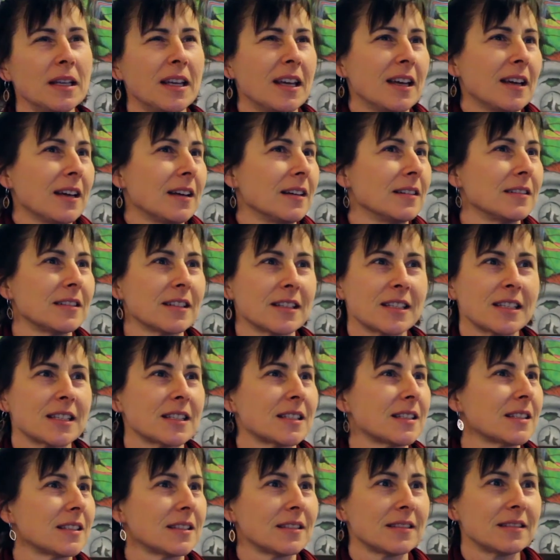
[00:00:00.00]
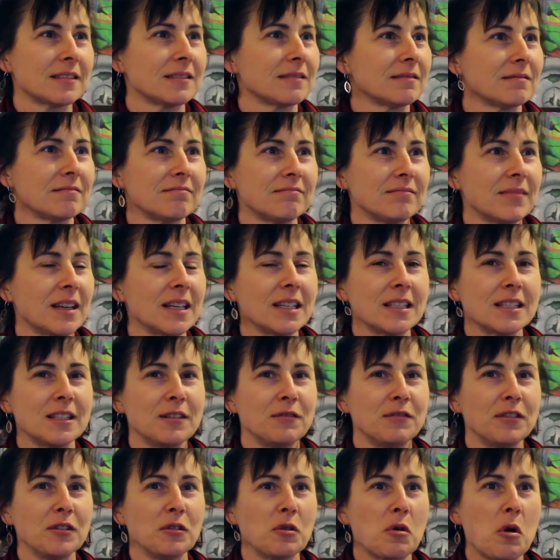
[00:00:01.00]
Yeah, it just makes you
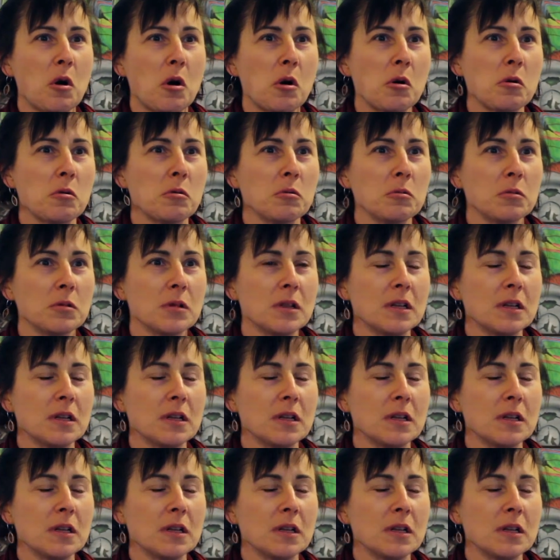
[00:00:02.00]
feel whole.